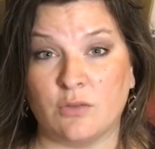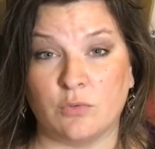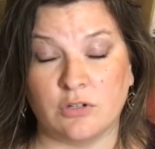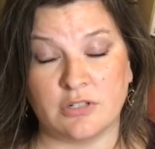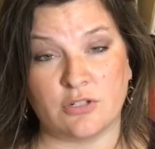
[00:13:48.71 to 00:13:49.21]
The
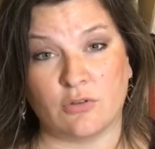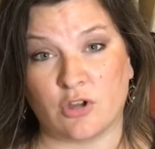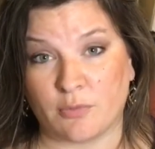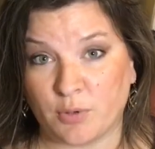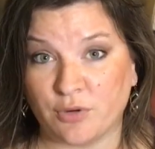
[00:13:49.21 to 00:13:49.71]
world is no
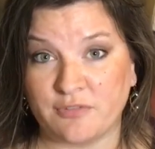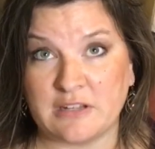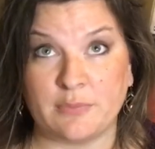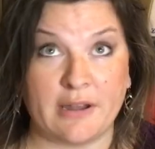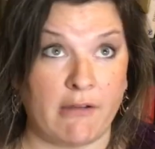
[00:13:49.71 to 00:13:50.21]
longer
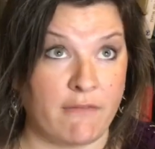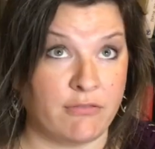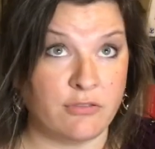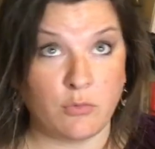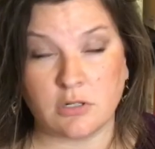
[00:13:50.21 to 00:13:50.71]
perfect. We now have
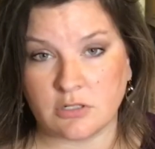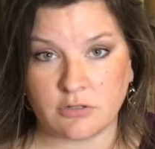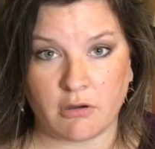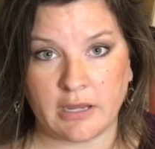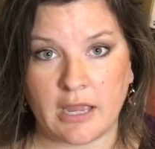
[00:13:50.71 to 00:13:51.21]
thorns
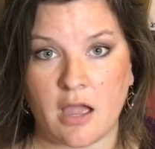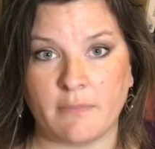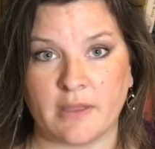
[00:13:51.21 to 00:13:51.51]
growing up.